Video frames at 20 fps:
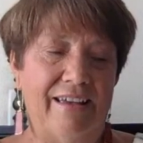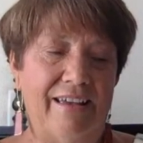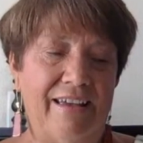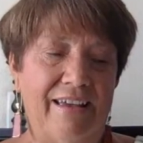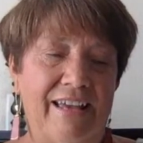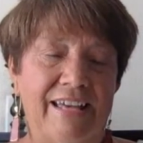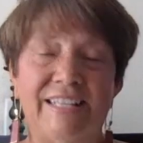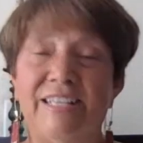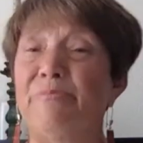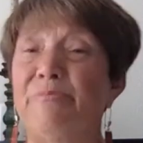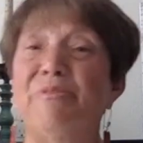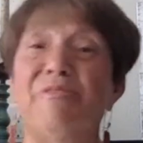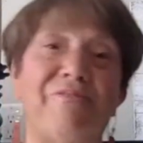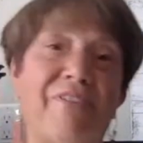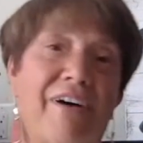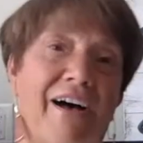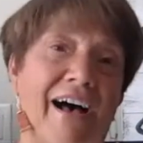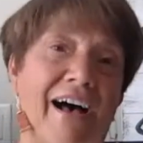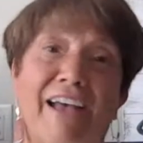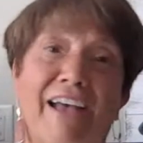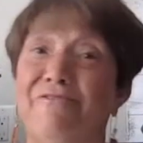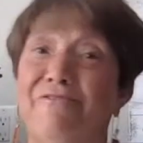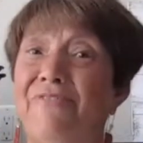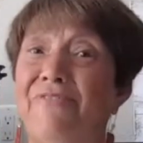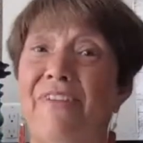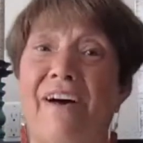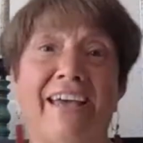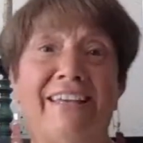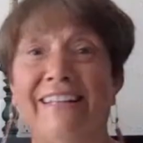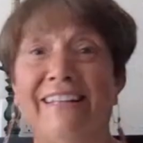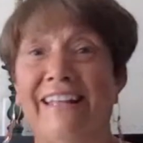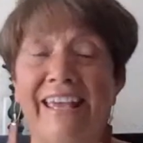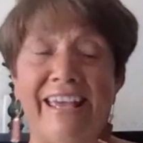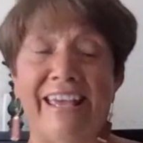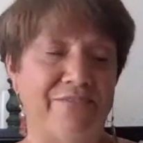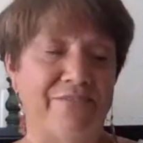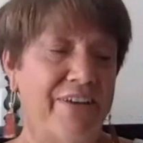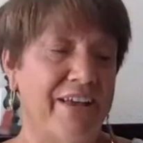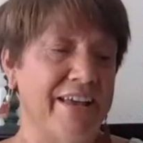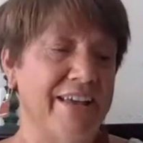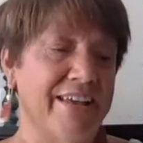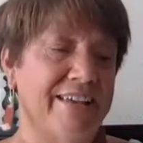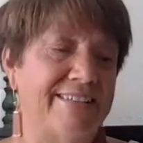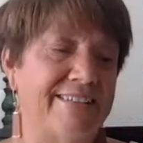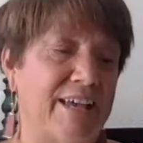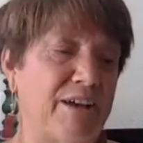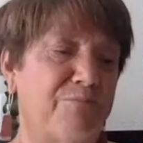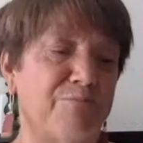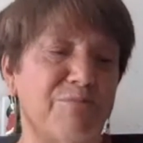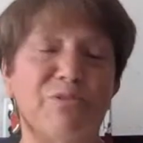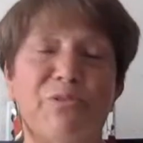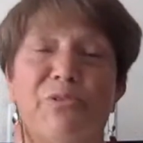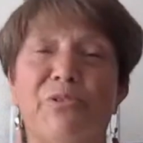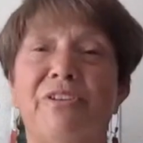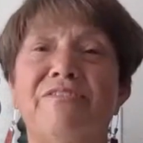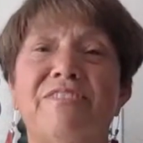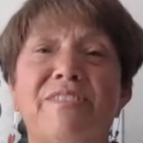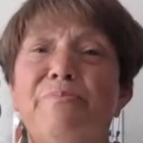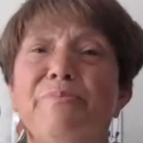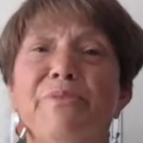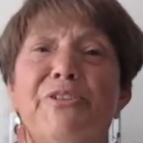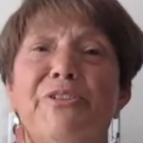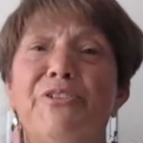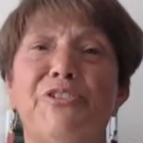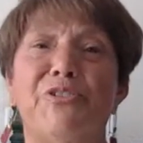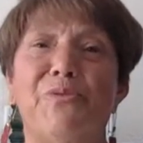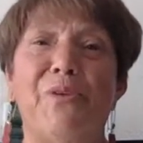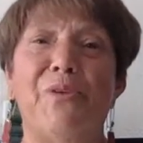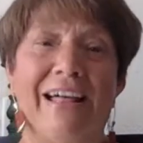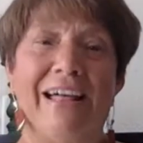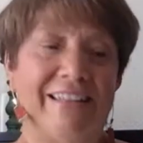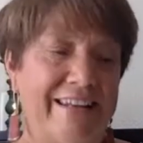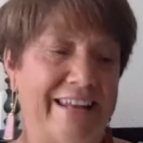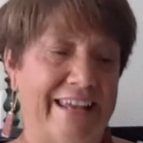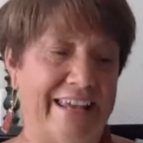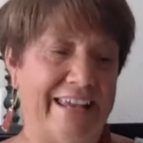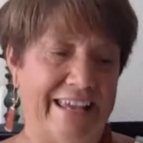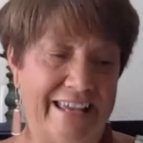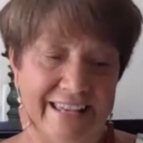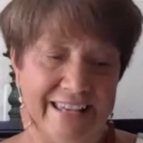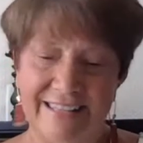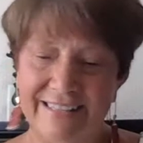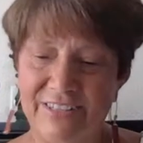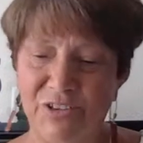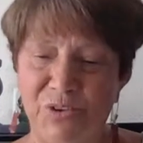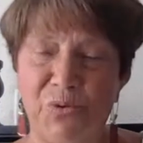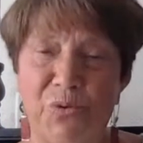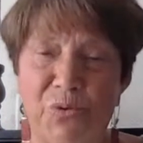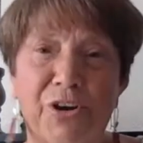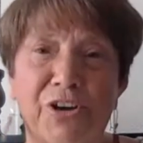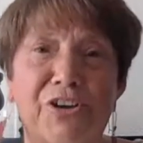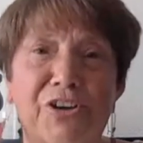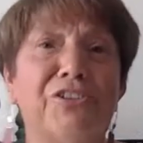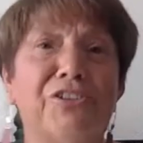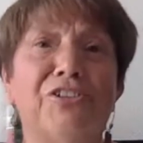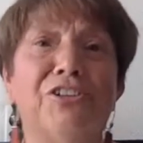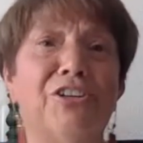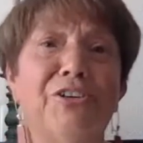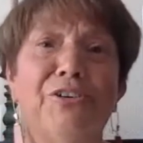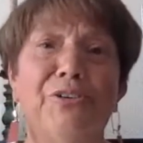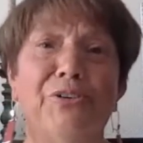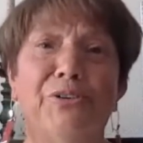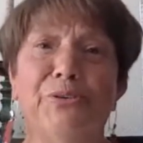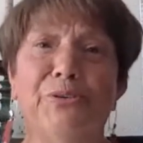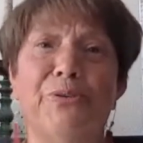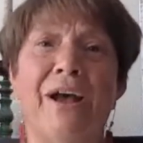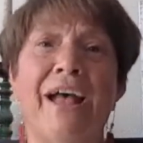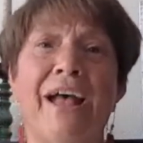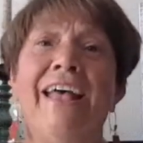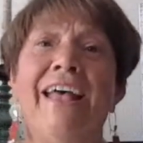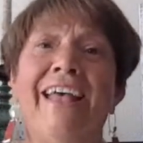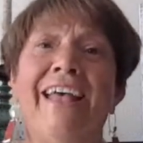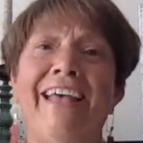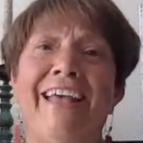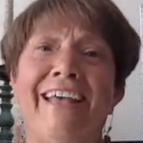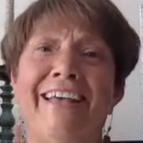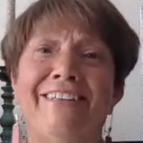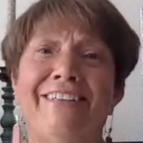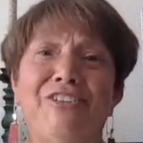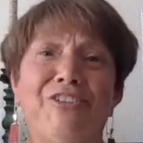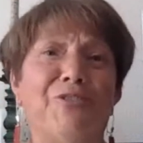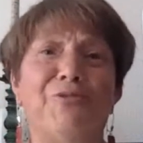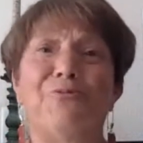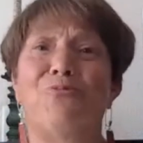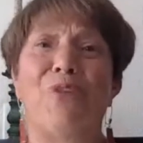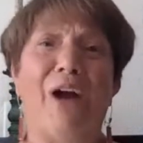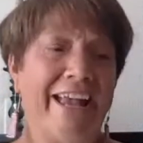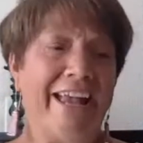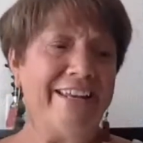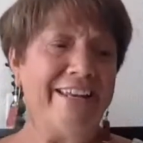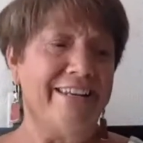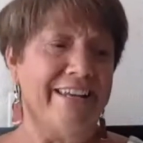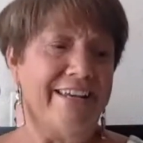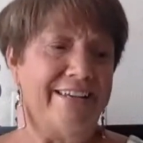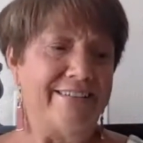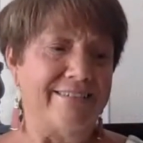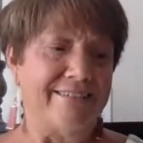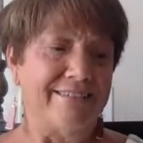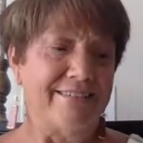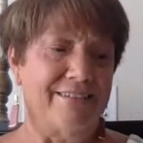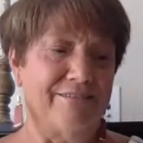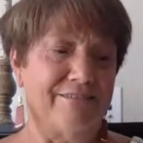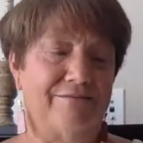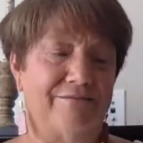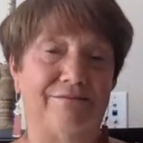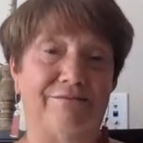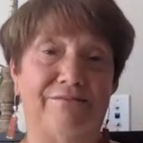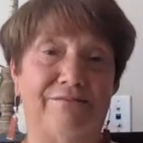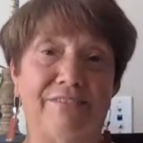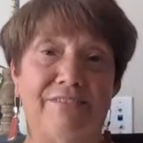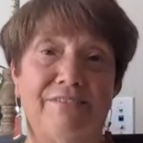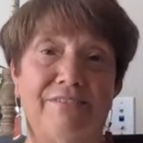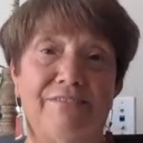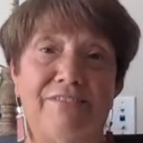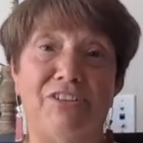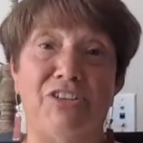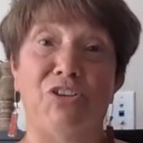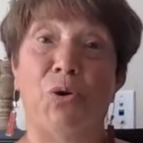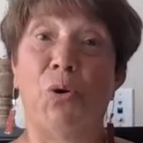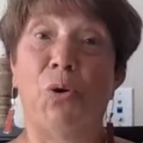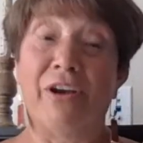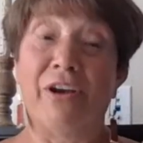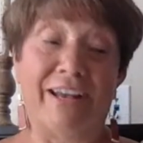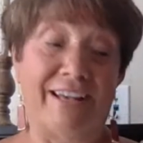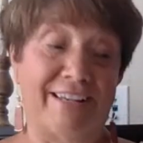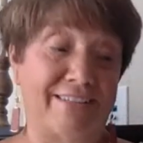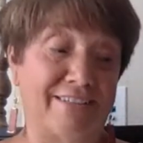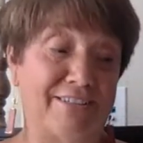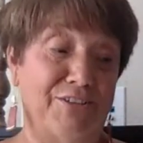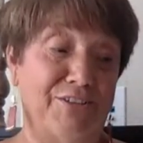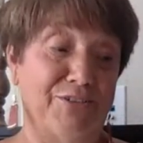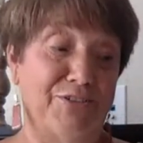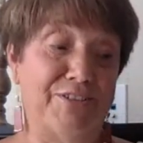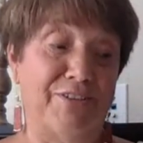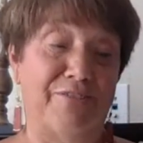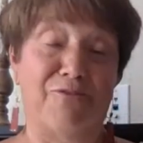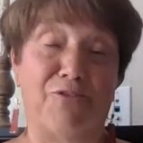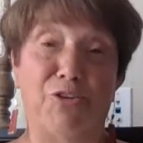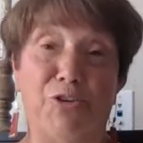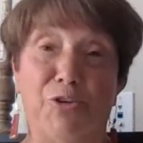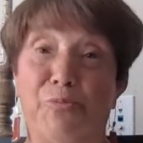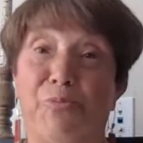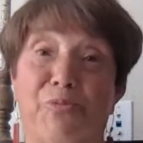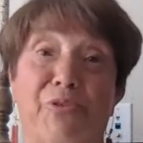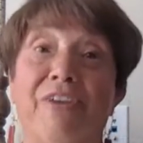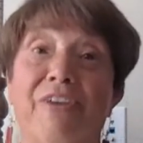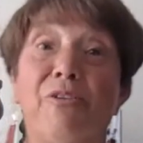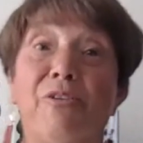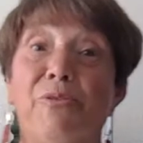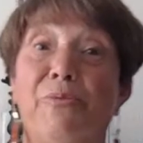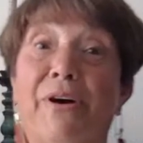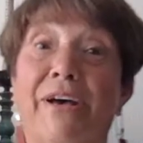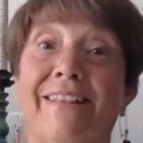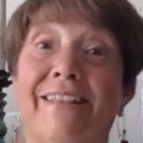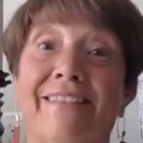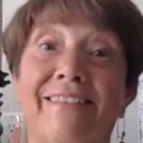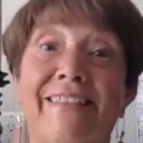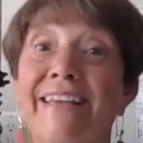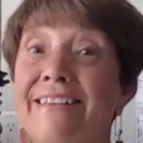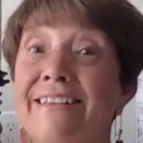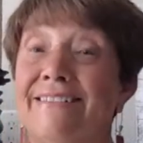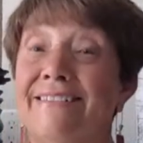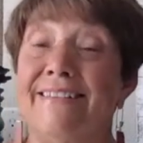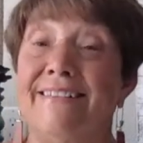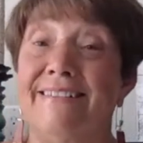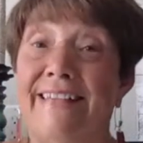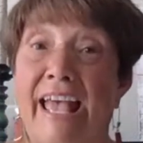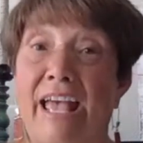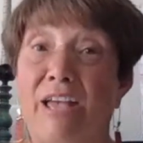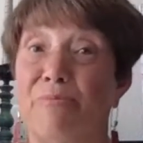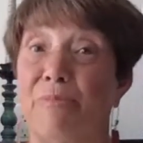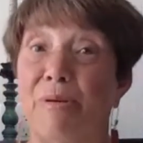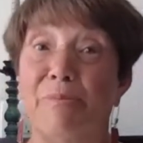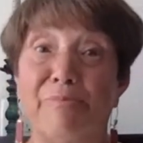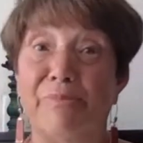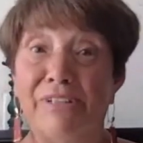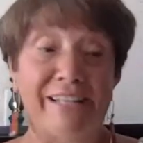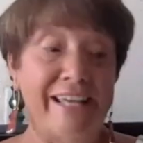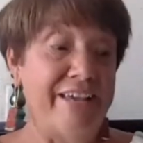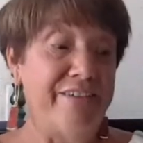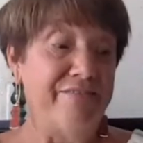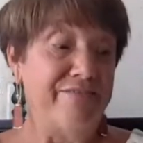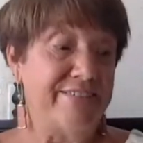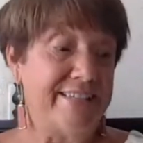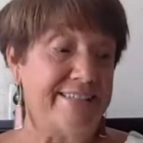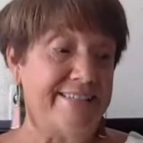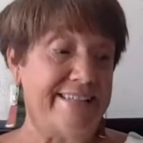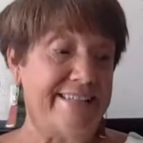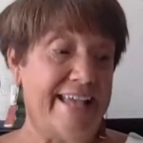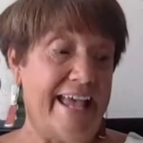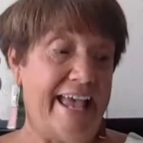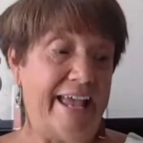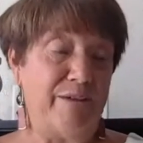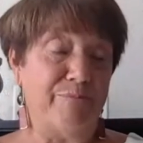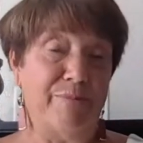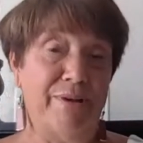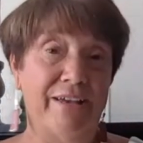And number 5, finally, if some sort of spirituality is your glue, it's your rightness, your exclusive group where everyone thinks the same and believes the same,